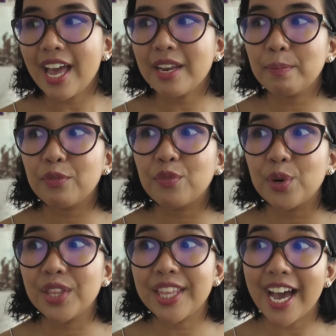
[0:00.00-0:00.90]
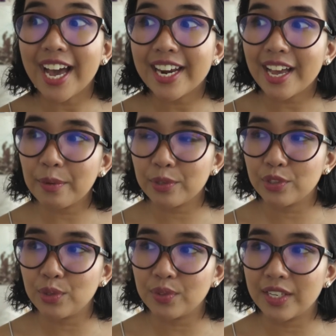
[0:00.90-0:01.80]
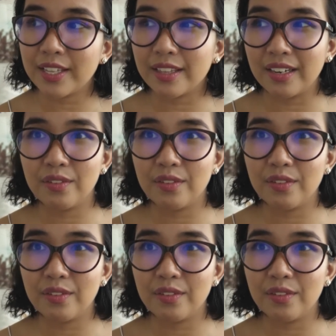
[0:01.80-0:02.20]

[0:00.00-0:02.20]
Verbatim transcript: and before that I was using the